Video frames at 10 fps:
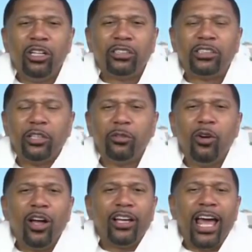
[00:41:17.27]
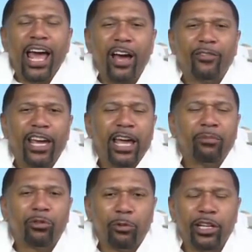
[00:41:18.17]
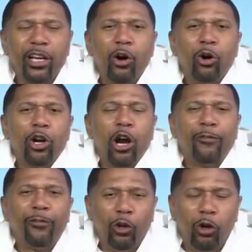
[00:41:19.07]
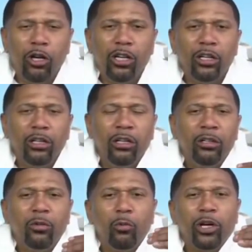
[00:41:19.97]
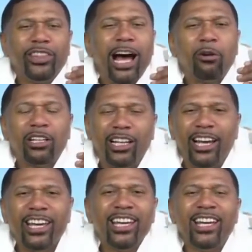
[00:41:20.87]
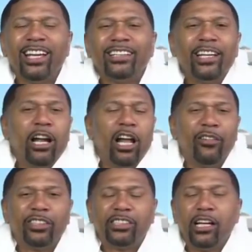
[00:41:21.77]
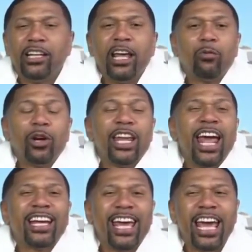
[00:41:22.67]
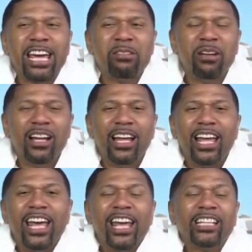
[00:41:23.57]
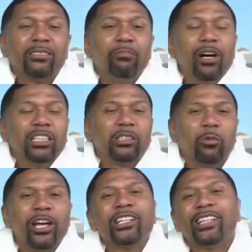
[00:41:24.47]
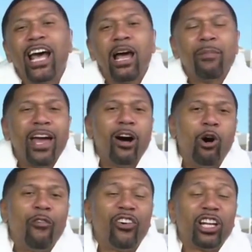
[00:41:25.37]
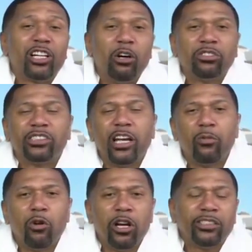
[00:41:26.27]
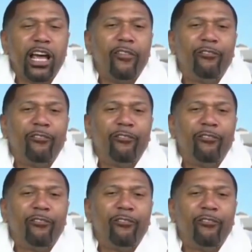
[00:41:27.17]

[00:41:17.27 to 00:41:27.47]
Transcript: to have game 3 on our floor without Clay. Then all of a sudden they win that game, and it's must-win time at home for the Golden State Warriors at